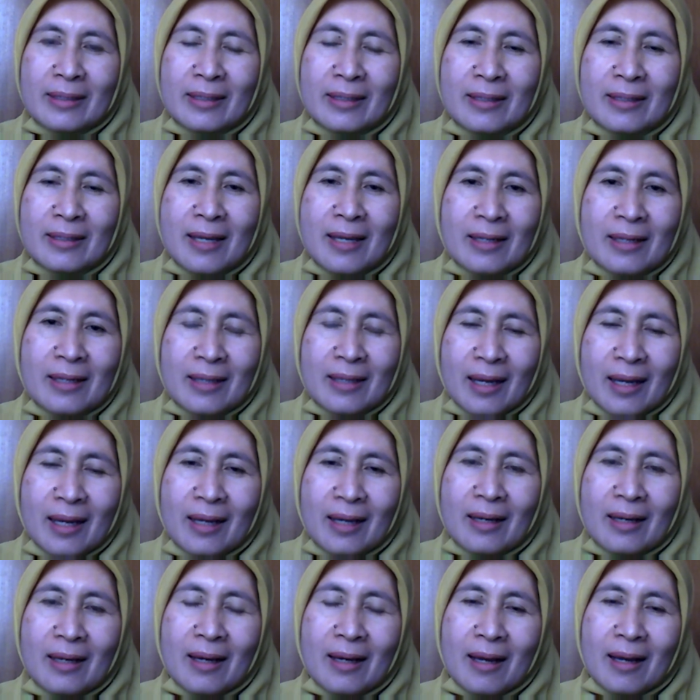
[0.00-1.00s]
Daria.
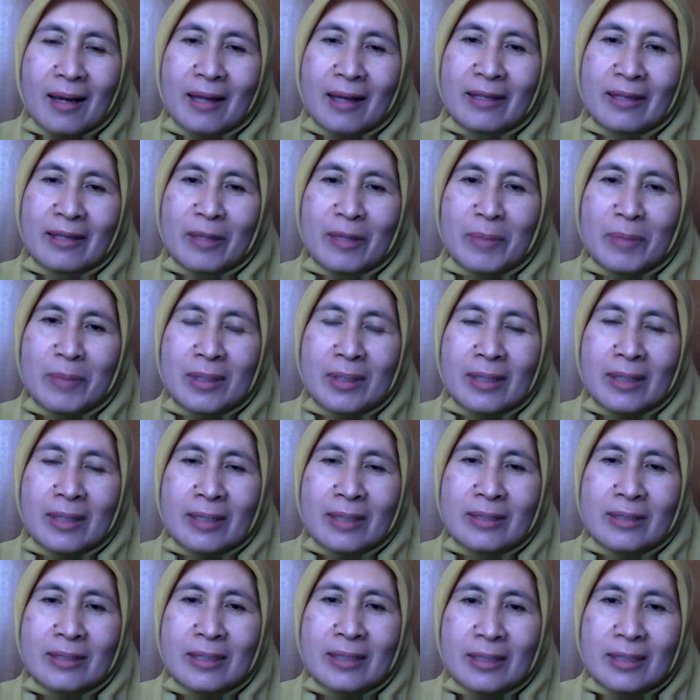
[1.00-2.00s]
I am a
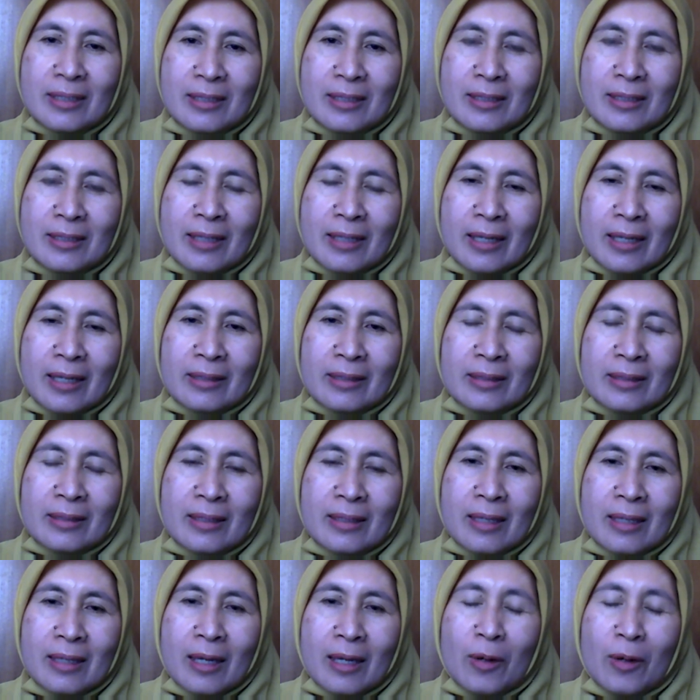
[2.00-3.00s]
lecturer at
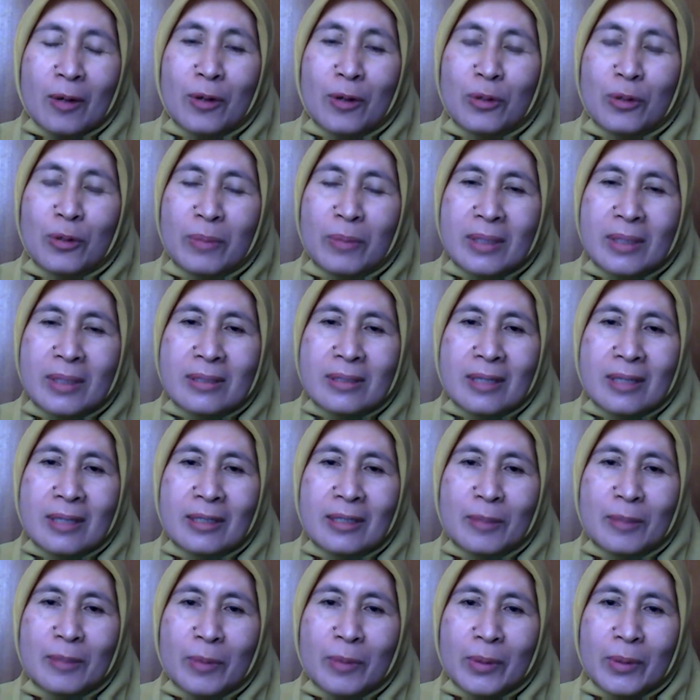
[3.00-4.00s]
Economic
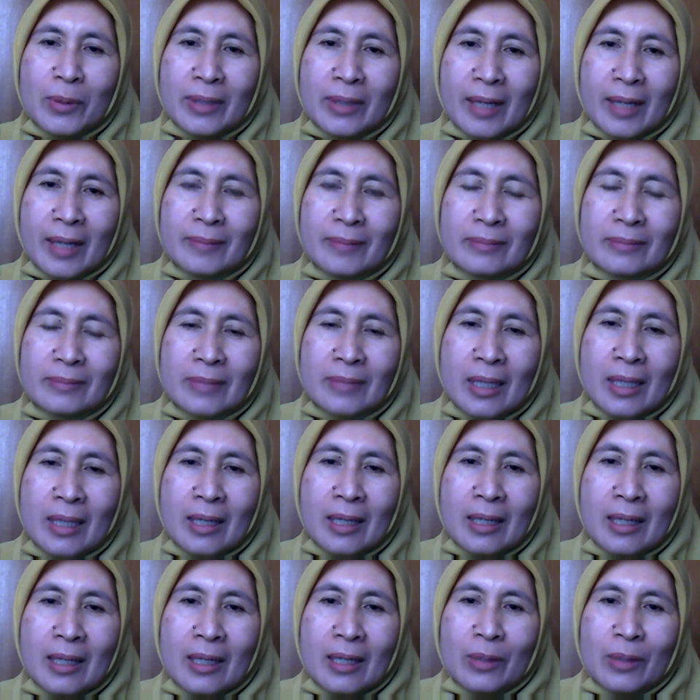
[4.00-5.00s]
Study Program,
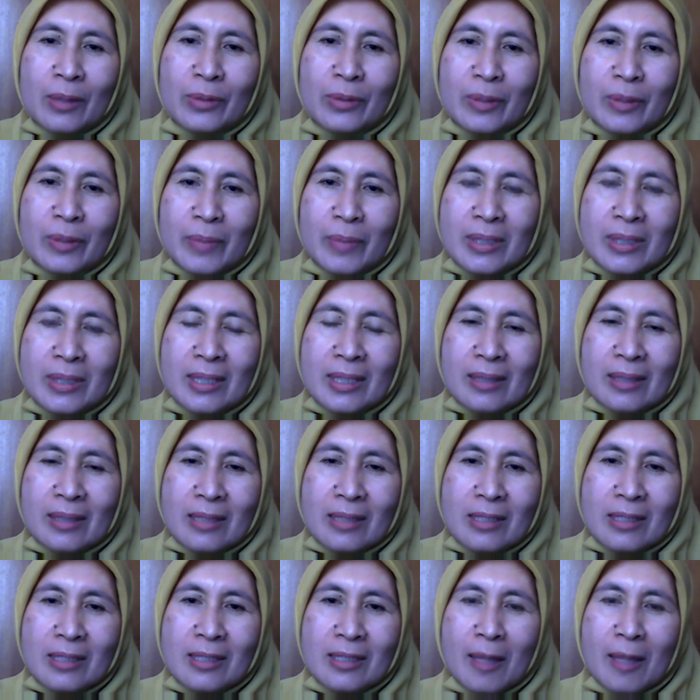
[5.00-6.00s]
Universitas
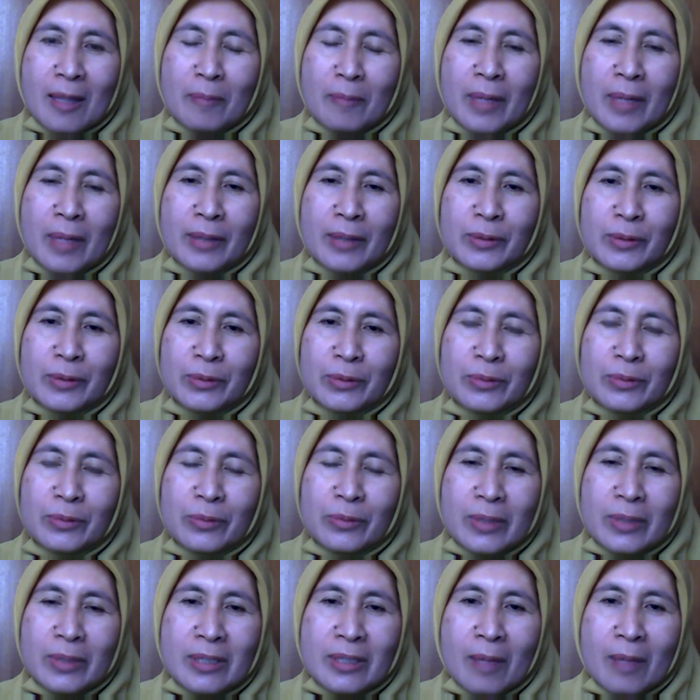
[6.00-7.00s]
Islam Bandung,
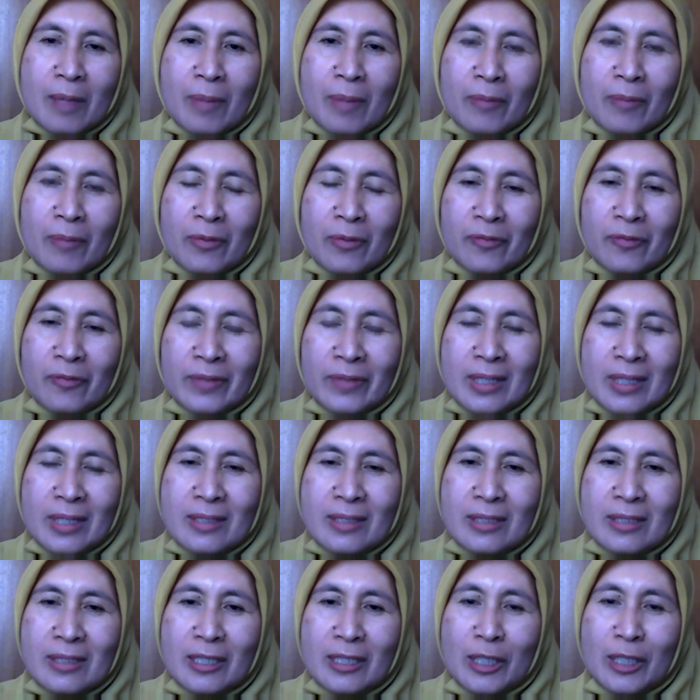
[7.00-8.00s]
Asia
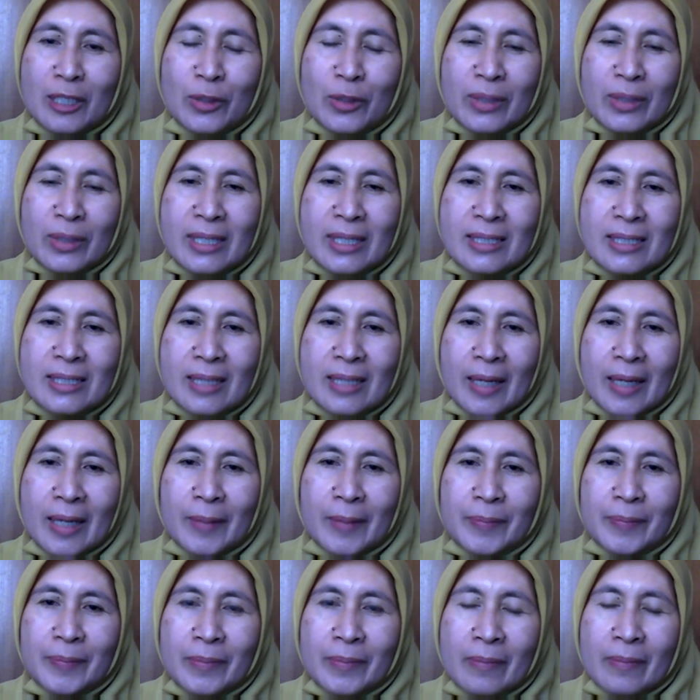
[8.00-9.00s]
Province in Indonesia.
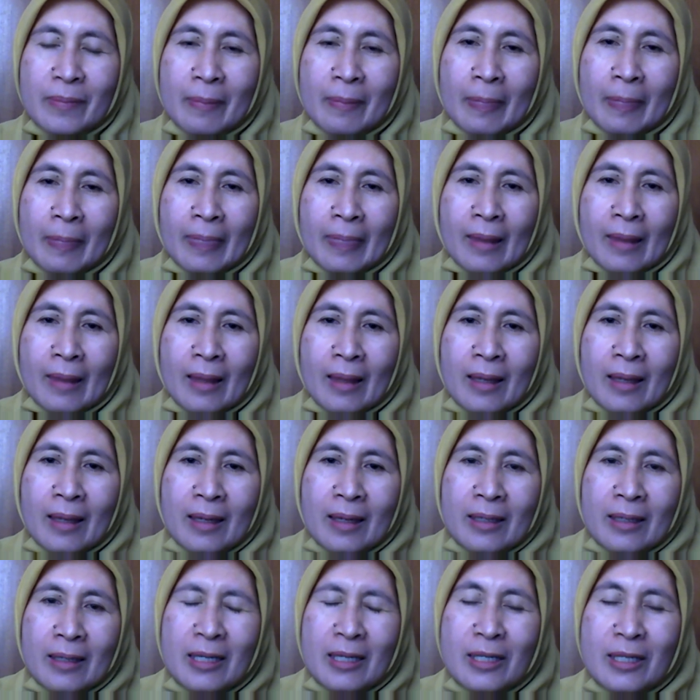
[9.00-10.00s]

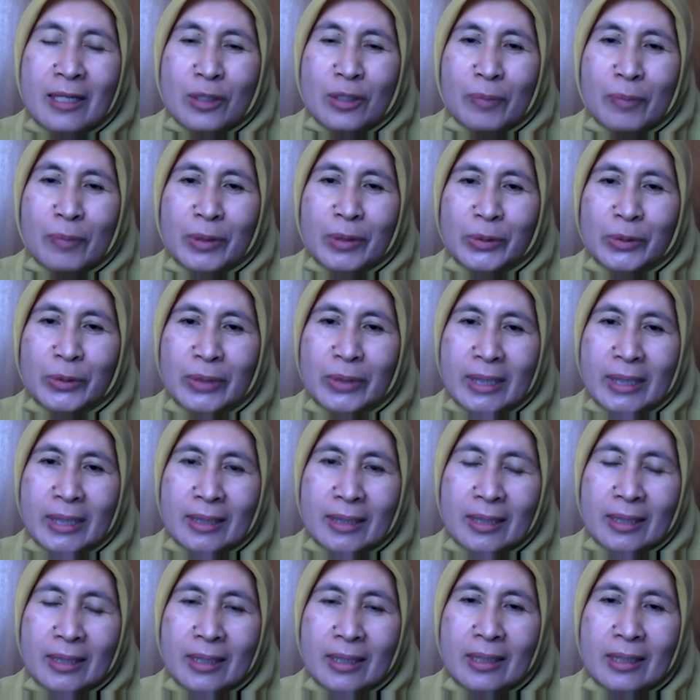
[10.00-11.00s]
In this
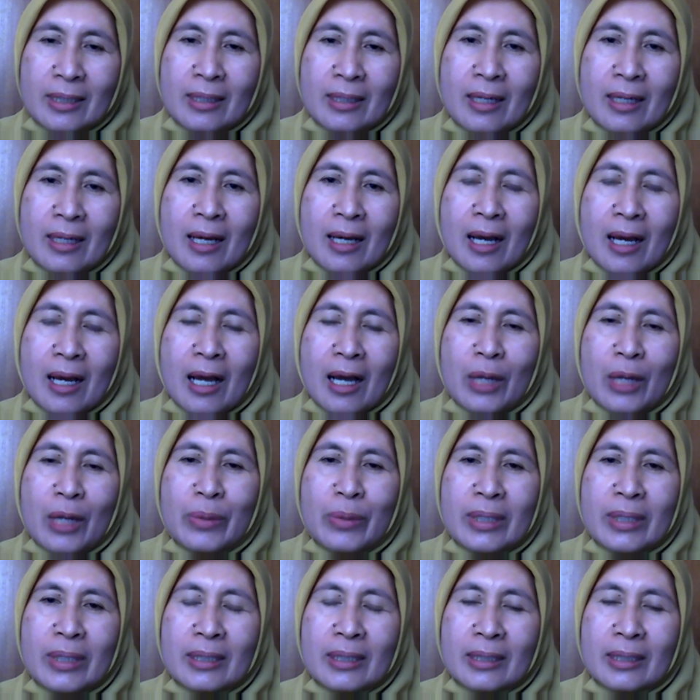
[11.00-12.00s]
opportunity, I
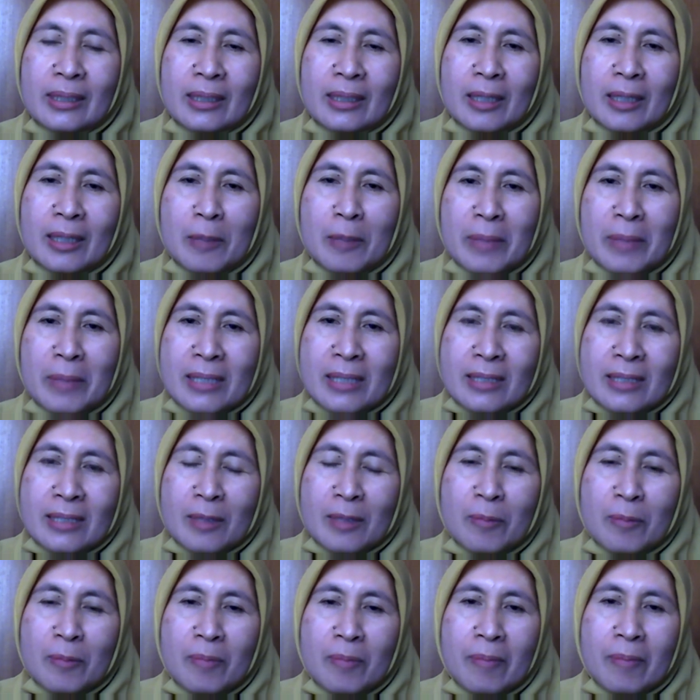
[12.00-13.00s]
will
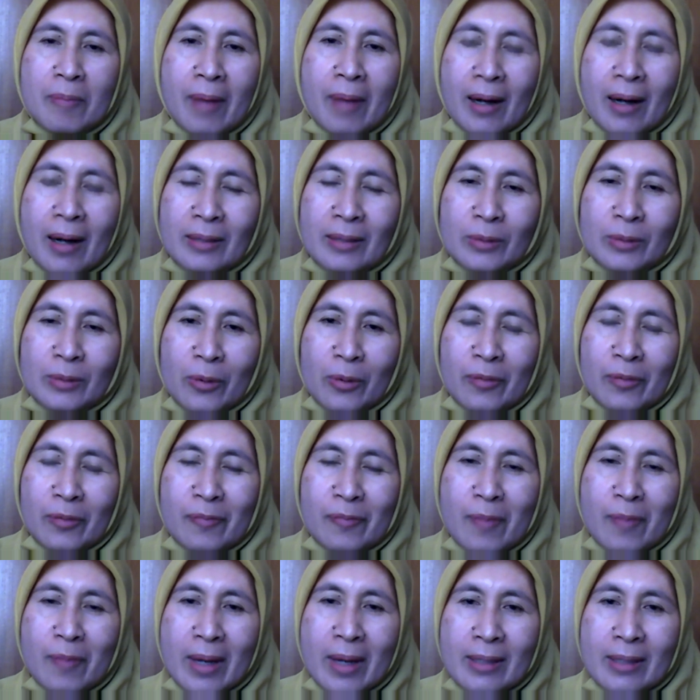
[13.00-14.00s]
present part of
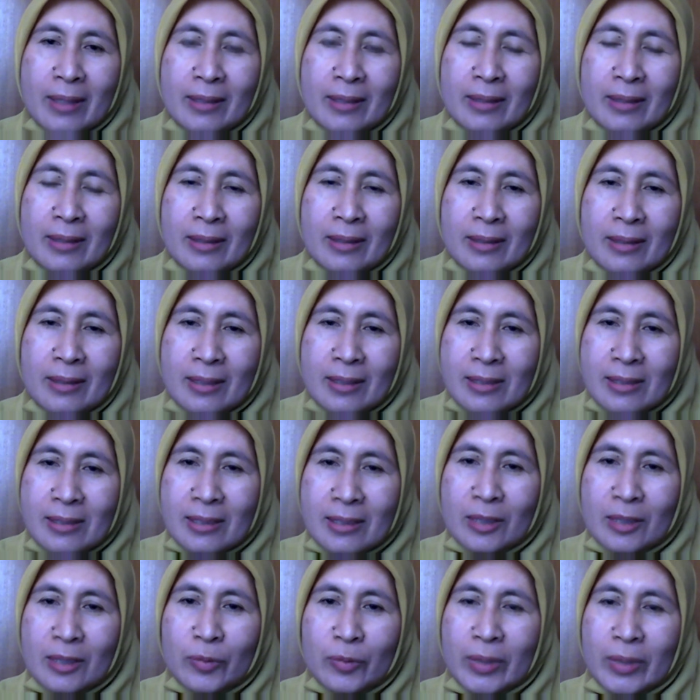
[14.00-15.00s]
my
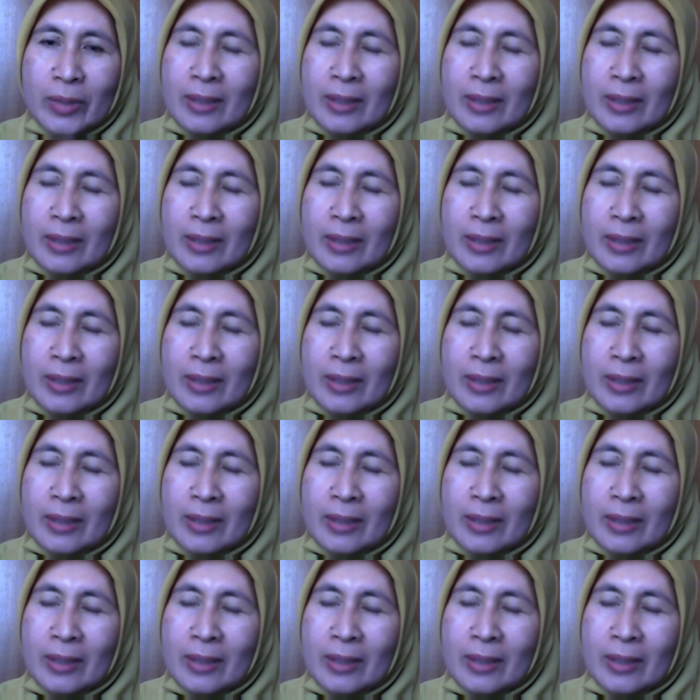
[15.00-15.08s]
research with